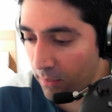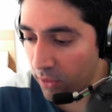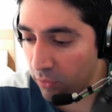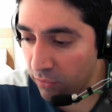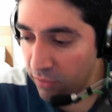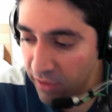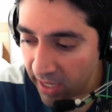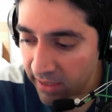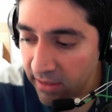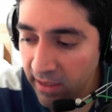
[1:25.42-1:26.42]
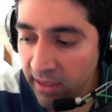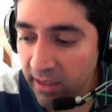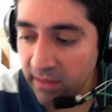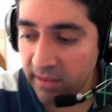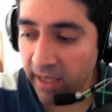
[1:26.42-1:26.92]
You then
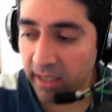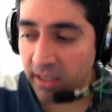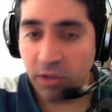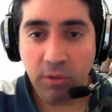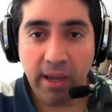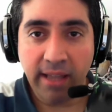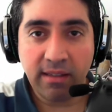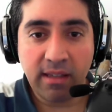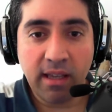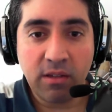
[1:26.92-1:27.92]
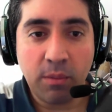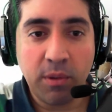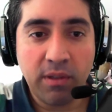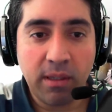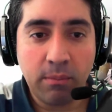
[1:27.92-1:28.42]
take your headset, so I'm
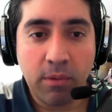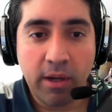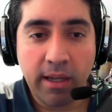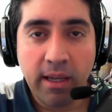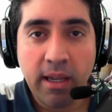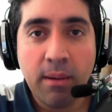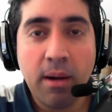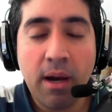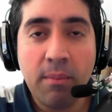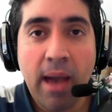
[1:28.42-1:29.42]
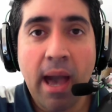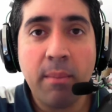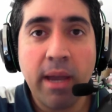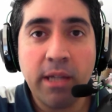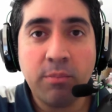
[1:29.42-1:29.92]
using my
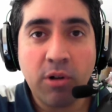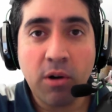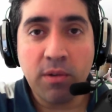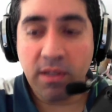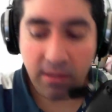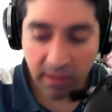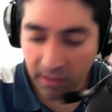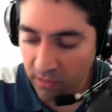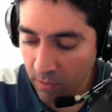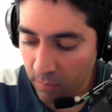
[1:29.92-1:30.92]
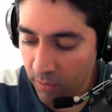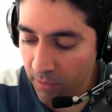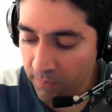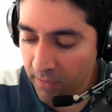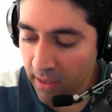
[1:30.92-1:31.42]
Hammerhead Pros as an example.